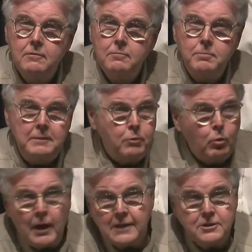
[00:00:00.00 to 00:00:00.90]
people
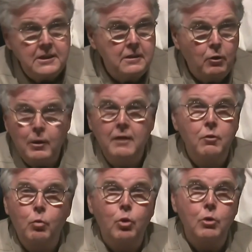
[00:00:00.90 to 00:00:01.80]
watching around the
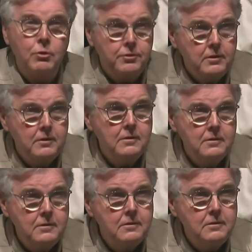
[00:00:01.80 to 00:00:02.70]
world,
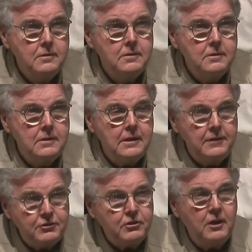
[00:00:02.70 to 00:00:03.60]
in
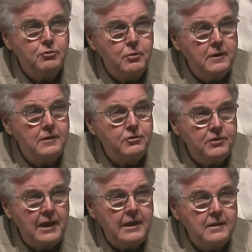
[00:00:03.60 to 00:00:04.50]
this country, in this
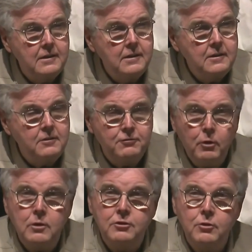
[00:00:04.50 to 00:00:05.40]
state, to
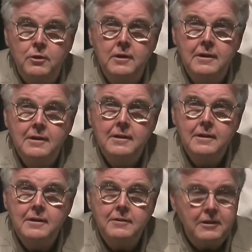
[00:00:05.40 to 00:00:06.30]
focus on
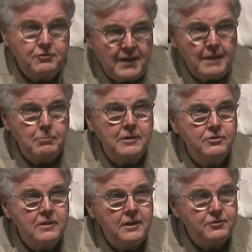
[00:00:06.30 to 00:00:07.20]
these
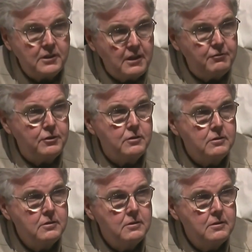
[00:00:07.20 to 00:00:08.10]
families, as the governor
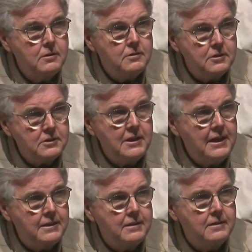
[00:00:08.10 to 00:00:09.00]
just
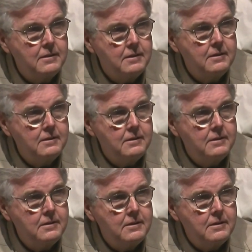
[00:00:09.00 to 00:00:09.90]
said.
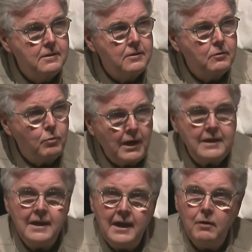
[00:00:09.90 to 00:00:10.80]
Right
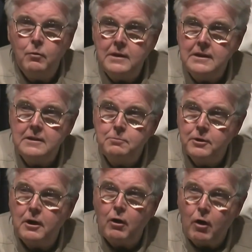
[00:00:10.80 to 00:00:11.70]
now, we need to put
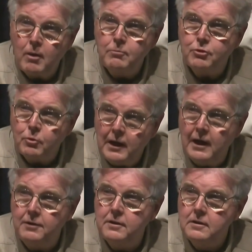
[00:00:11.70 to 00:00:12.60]
our arms around